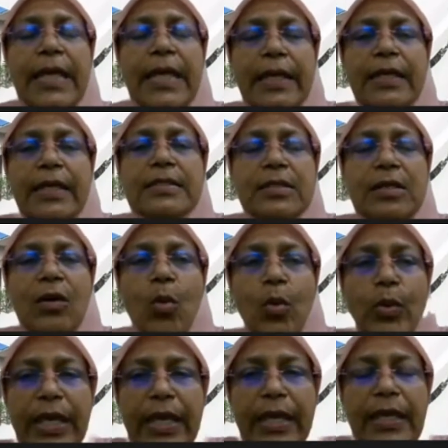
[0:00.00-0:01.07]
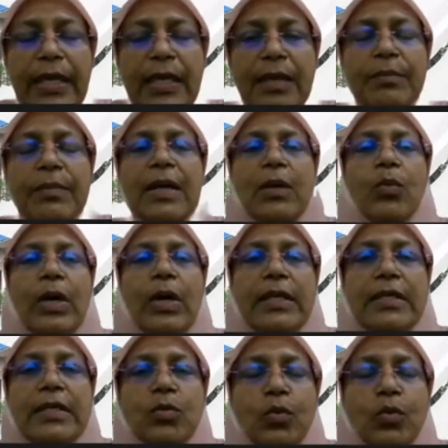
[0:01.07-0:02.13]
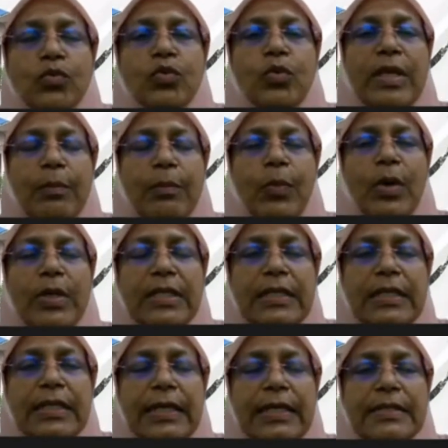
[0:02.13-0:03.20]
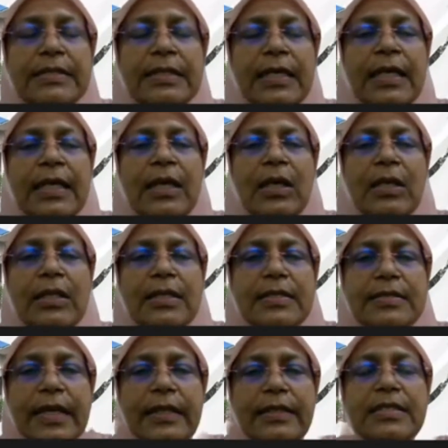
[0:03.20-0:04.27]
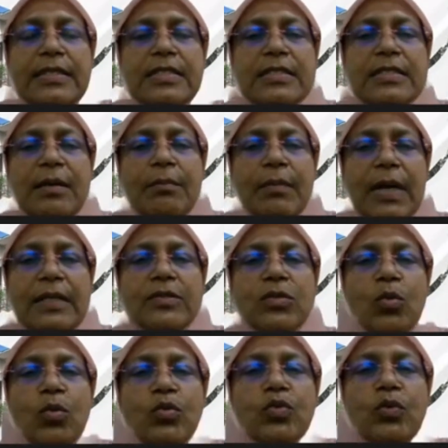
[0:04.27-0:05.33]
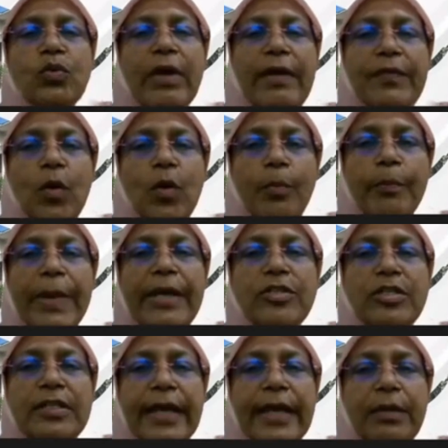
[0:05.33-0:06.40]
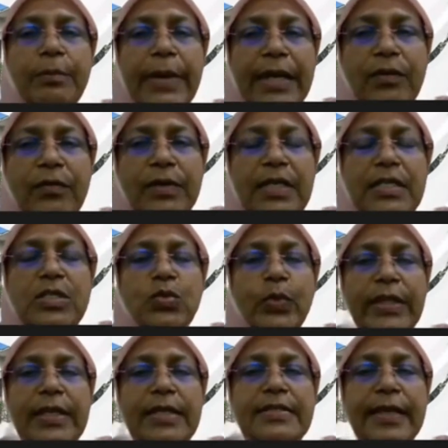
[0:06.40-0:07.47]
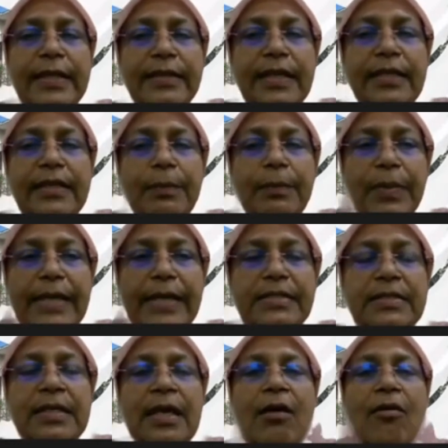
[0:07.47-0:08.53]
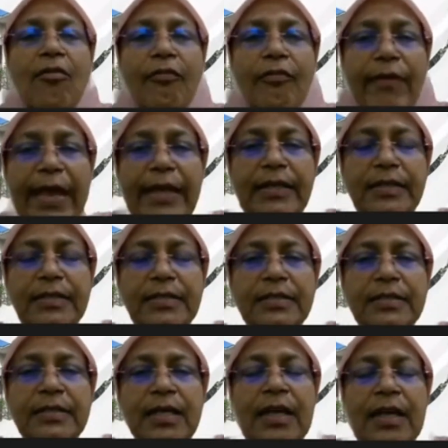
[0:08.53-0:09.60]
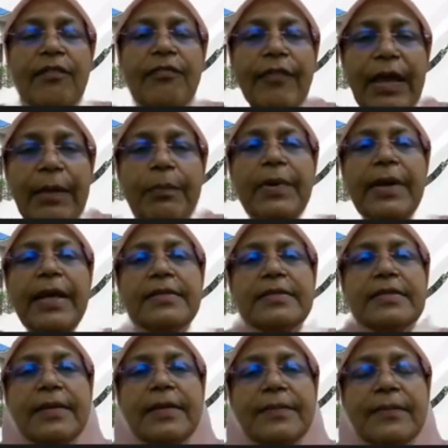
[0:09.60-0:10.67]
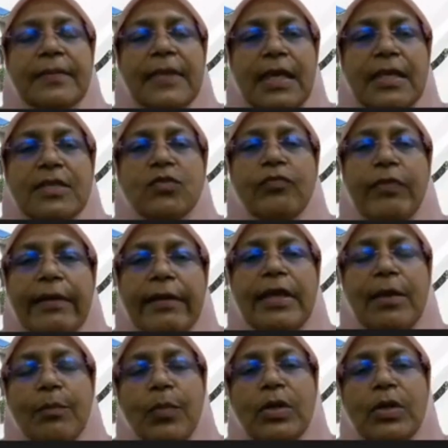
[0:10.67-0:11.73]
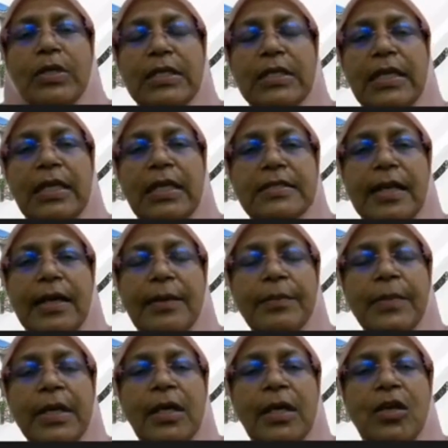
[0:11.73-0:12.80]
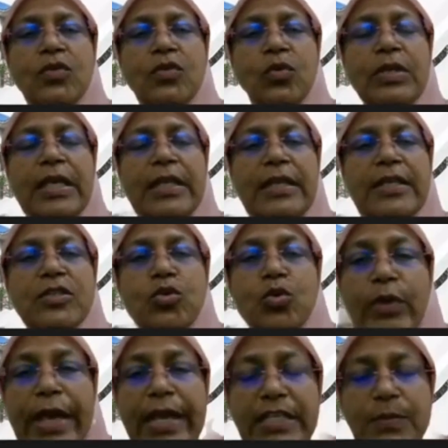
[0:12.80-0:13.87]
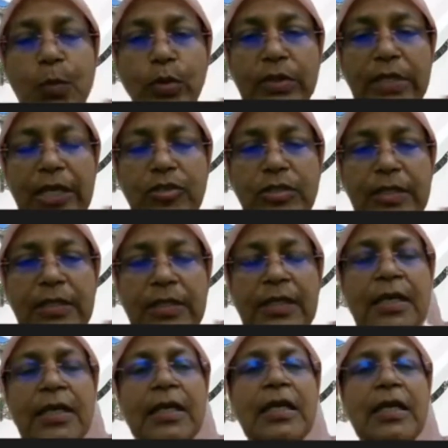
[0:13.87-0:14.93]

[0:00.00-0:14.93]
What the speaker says: That is okay, but what is also important is the sellers must also have compassion and benevolence when they're setting the price. Fairness, fair pricing is very important in Islam, so that there's no exploitation.